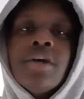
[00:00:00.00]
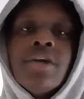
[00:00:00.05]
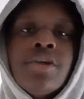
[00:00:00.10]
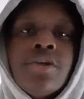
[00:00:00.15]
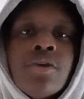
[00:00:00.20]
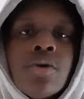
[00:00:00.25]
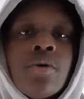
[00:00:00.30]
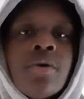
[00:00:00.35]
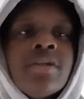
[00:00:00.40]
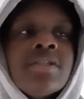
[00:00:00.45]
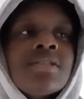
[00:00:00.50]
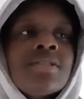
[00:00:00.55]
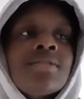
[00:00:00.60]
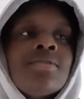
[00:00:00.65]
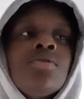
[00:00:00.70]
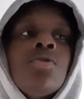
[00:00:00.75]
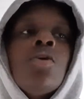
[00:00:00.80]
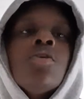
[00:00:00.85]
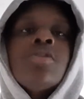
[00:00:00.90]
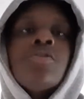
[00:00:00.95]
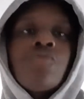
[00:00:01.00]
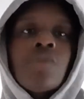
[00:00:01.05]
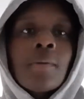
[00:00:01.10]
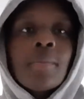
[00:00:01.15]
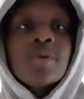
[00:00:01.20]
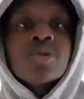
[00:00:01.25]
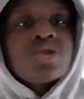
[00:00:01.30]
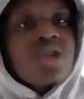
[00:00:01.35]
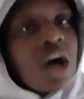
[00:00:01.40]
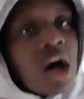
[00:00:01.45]
He's got the
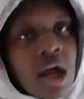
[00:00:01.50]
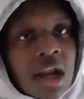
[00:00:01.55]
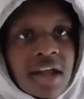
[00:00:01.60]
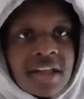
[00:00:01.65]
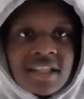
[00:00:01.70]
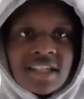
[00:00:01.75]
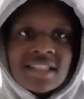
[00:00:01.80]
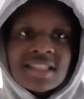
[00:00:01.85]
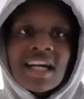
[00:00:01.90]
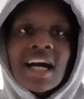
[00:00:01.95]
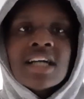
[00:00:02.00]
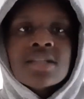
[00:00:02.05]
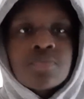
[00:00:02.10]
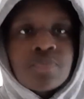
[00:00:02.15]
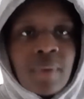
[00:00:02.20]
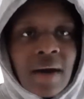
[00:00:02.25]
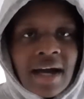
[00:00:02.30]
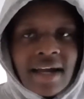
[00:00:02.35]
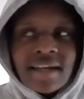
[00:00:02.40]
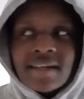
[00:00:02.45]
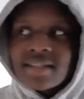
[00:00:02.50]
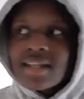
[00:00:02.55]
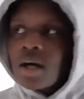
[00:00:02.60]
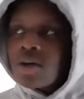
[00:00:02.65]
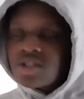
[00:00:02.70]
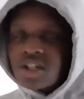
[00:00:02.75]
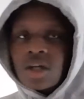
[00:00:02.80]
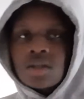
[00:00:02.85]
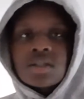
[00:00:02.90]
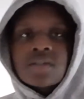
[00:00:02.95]
remontada of these guys back, and now
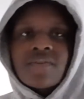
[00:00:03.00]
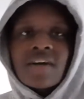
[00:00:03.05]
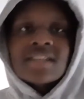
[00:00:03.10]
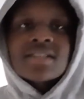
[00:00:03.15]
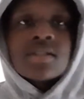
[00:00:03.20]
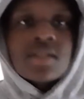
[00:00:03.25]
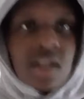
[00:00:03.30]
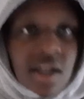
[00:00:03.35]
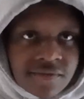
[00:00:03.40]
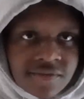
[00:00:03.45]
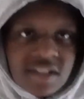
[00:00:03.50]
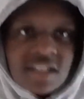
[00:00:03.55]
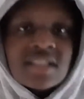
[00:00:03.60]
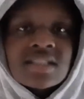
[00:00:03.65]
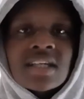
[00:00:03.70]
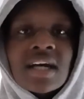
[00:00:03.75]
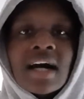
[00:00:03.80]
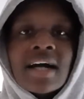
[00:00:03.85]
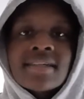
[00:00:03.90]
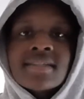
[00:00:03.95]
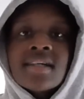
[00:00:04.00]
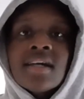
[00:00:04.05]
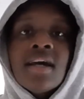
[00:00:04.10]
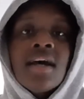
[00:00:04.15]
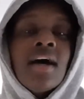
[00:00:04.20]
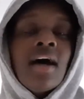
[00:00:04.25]
Chelsea fans love these guys.